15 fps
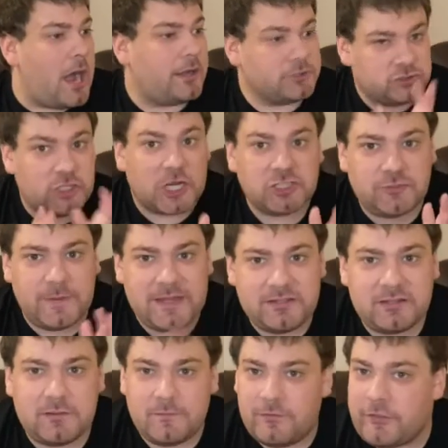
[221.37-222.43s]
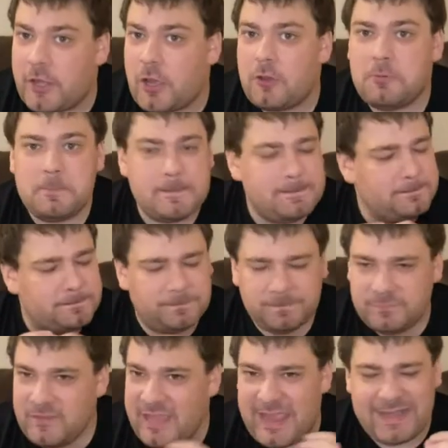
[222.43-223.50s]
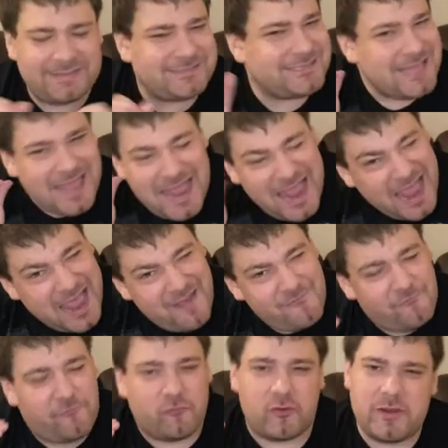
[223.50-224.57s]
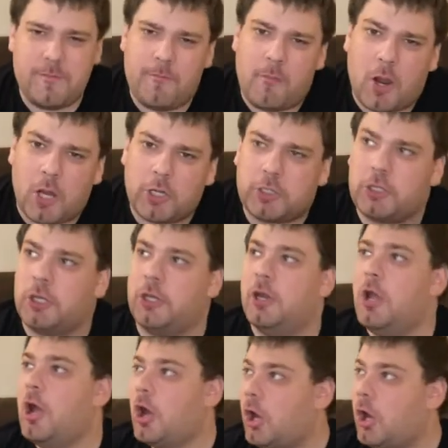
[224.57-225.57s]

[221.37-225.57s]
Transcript: Judgment, though, hits every marker.